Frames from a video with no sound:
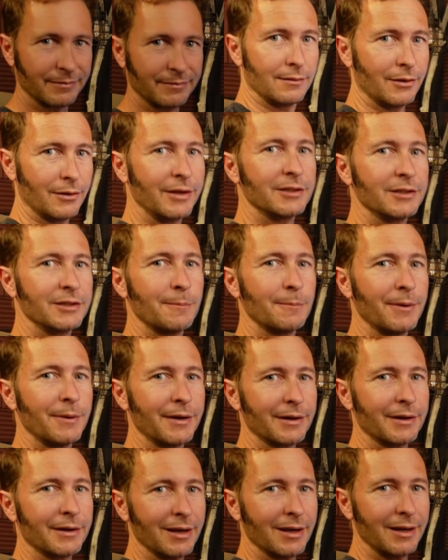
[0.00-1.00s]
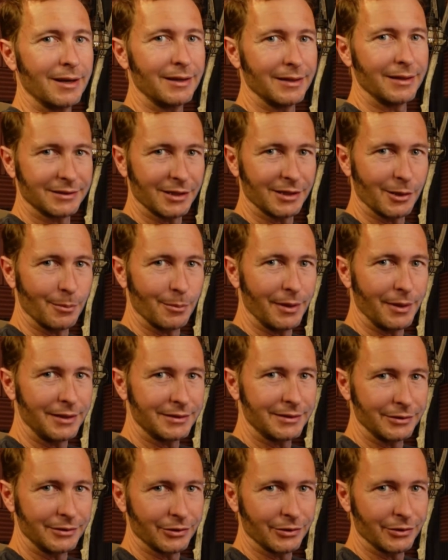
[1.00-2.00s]
Learning to paraglide is an
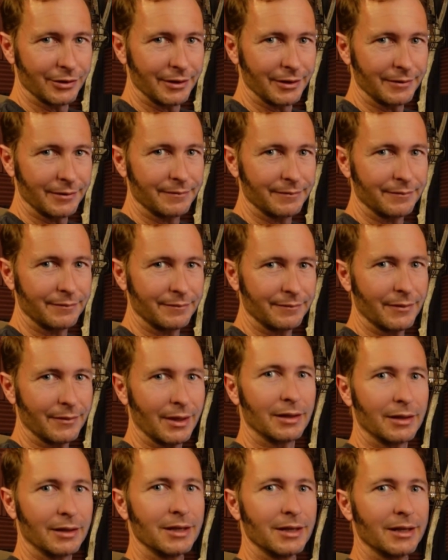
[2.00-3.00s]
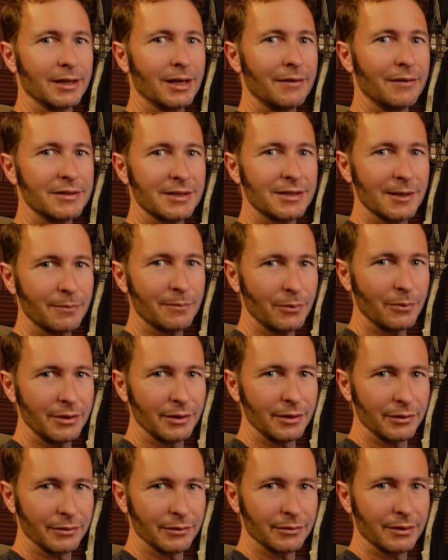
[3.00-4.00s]
amazing journey, and I'll take every step with
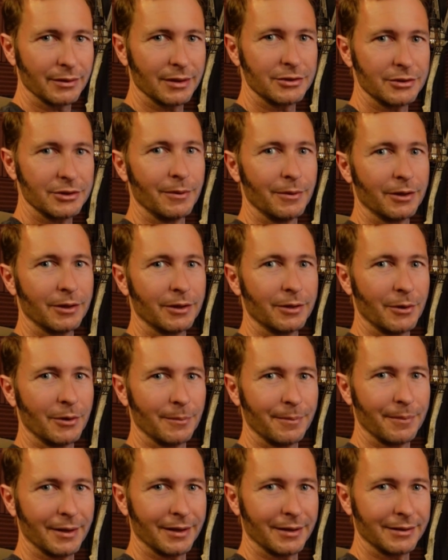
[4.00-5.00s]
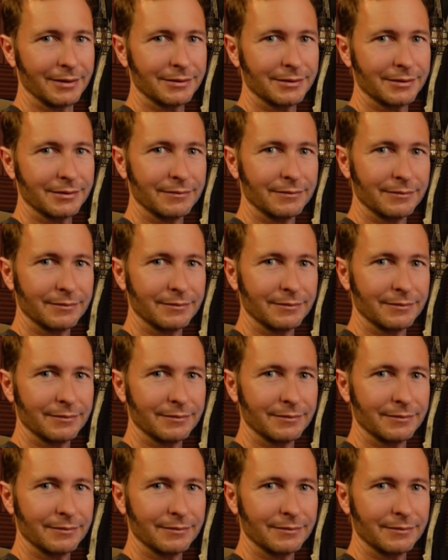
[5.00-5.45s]
you as you become your best.